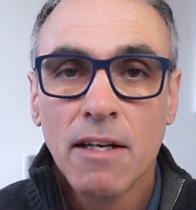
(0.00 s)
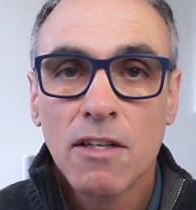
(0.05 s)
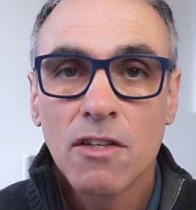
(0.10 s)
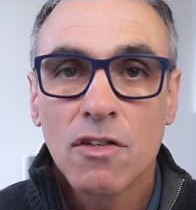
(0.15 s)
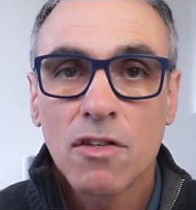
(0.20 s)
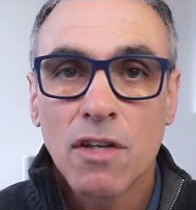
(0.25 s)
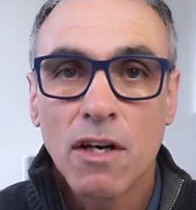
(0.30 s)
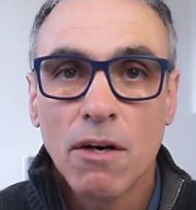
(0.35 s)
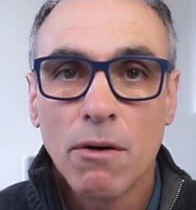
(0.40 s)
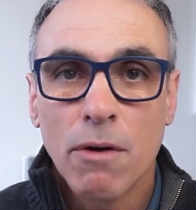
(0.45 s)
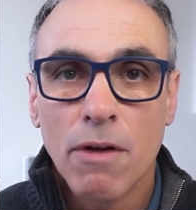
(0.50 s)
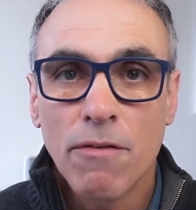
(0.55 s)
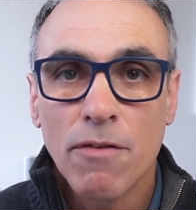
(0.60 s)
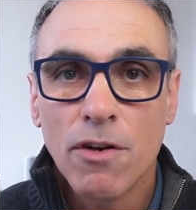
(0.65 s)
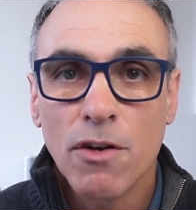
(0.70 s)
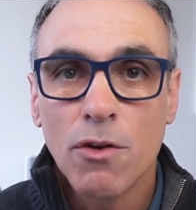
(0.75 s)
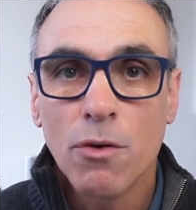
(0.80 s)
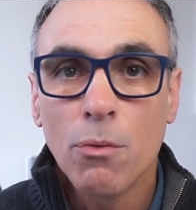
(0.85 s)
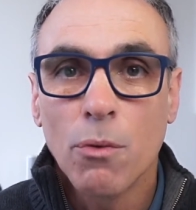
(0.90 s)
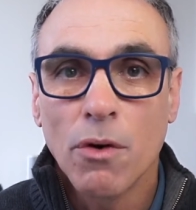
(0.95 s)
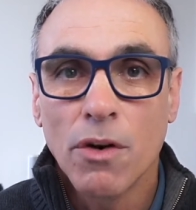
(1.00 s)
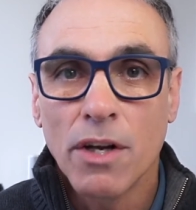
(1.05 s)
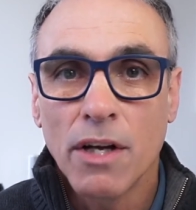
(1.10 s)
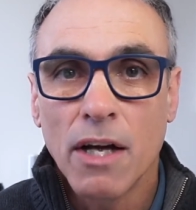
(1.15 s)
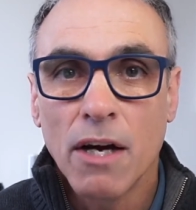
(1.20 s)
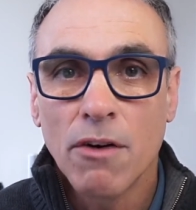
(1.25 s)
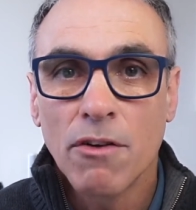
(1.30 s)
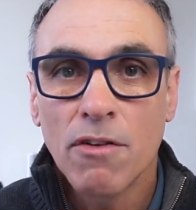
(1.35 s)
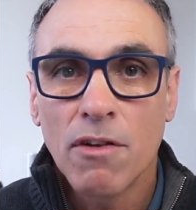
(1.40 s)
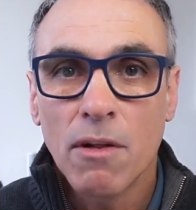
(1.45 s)
So if you do want to
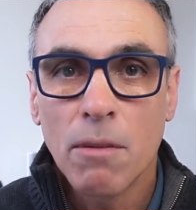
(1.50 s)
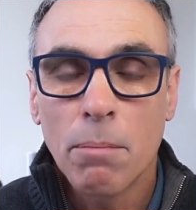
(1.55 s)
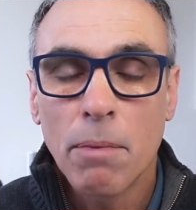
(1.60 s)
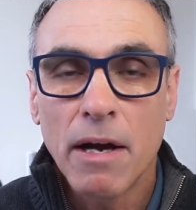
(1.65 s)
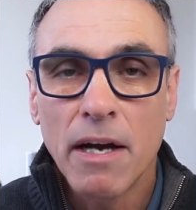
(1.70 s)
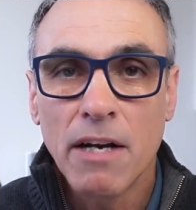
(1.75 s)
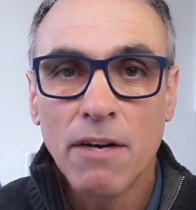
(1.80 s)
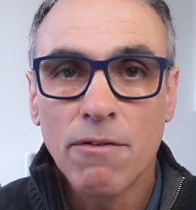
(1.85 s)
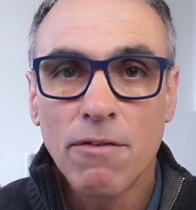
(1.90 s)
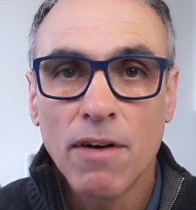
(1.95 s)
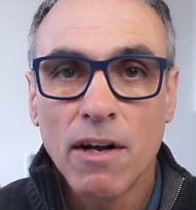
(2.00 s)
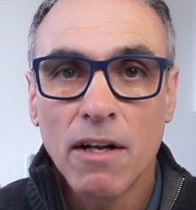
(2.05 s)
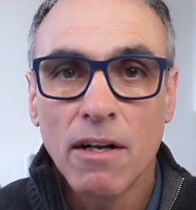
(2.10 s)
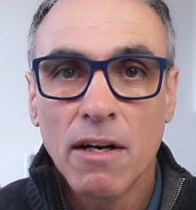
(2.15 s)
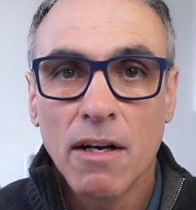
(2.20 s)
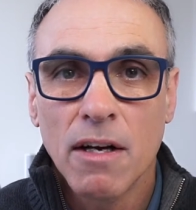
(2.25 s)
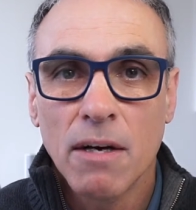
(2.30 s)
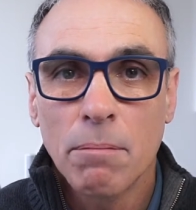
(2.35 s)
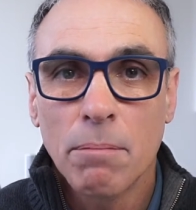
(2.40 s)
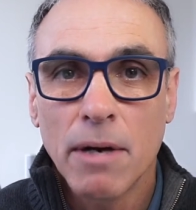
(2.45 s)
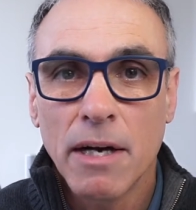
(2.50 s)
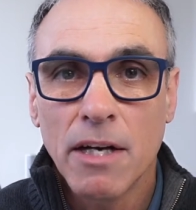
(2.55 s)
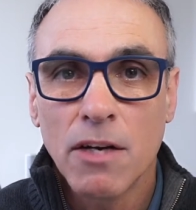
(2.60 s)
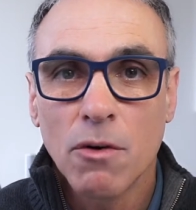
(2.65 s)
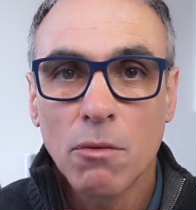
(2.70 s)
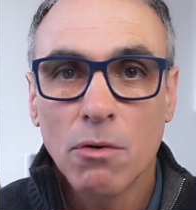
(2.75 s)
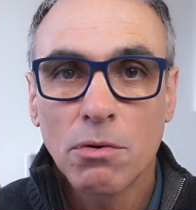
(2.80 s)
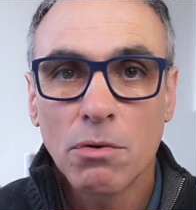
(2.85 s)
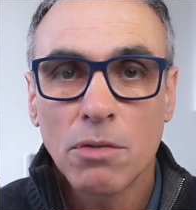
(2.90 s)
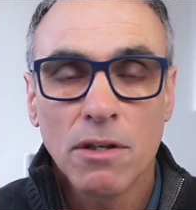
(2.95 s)
go to the paid
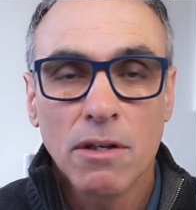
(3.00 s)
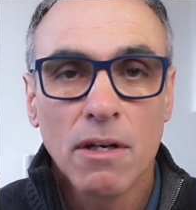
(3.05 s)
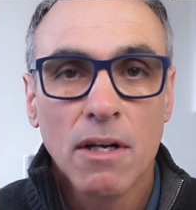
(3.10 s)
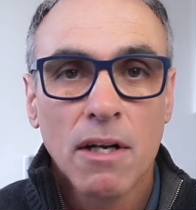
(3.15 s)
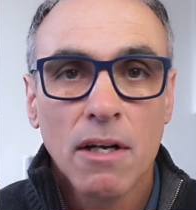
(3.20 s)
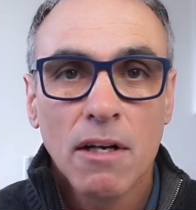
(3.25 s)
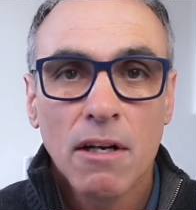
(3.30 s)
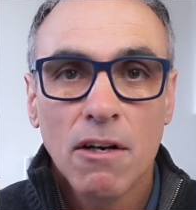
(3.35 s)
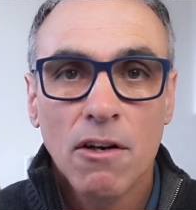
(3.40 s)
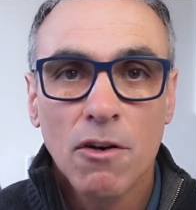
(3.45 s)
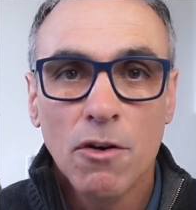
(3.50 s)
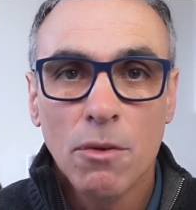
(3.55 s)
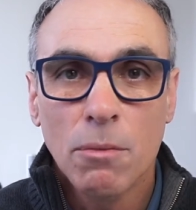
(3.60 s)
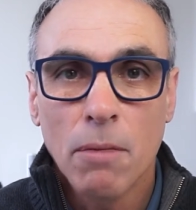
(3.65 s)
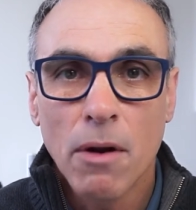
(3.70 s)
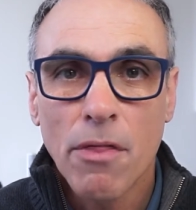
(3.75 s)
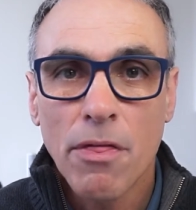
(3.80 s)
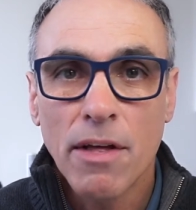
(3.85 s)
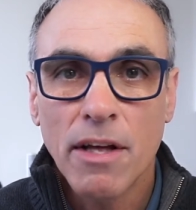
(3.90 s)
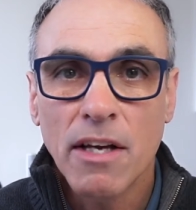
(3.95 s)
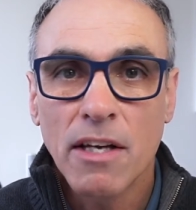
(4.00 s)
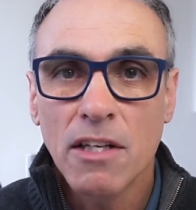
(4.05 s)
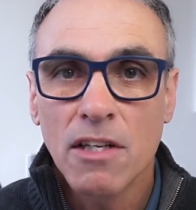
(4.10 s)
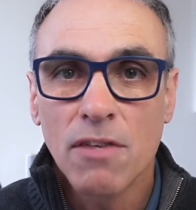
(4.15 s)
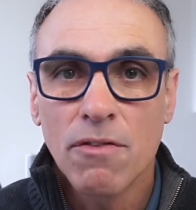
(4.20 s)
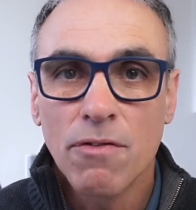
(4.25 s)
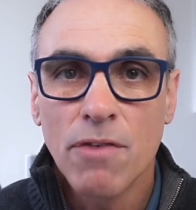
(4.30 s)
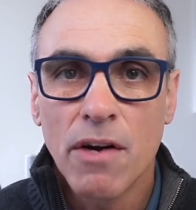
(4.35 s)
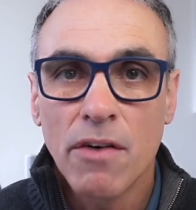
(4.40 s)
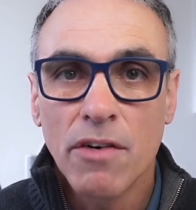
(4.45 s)
option, Loom I think is a
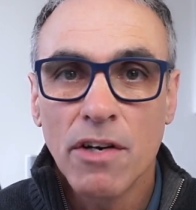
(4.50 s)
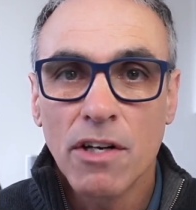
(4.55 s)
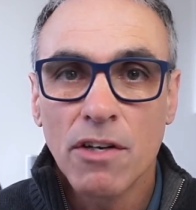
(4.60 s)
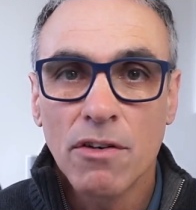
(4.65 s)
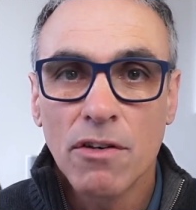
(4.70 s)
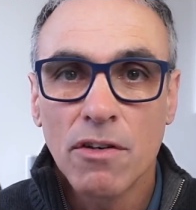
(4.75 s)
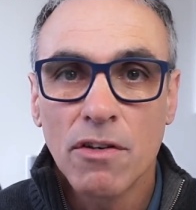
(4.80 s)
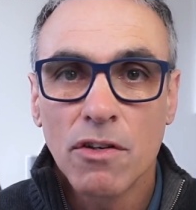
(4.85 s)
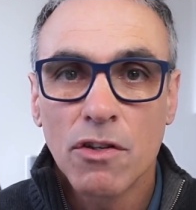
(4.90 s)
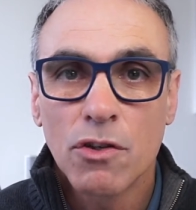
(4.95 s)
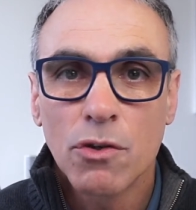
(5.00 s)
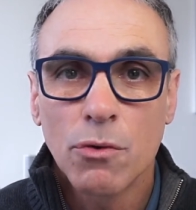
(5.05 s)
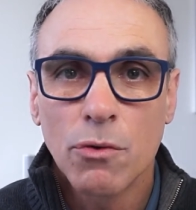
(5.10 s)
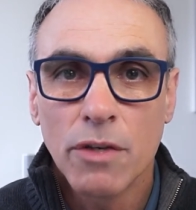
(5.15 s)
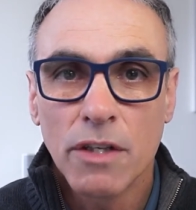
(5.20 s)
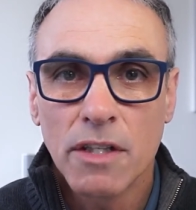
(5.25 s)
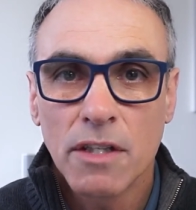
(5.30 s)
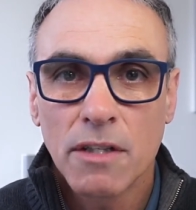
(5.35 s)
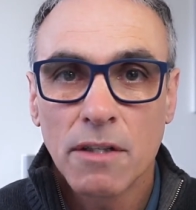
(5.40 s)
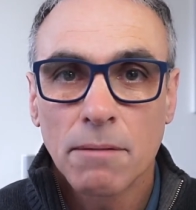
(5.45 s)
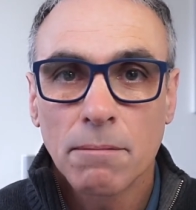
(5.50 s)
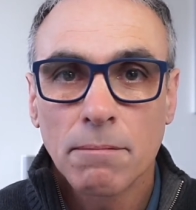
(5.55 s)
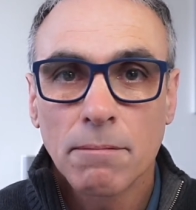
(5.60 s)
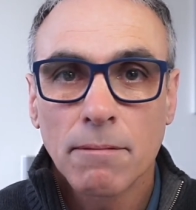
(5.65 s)
very good choice.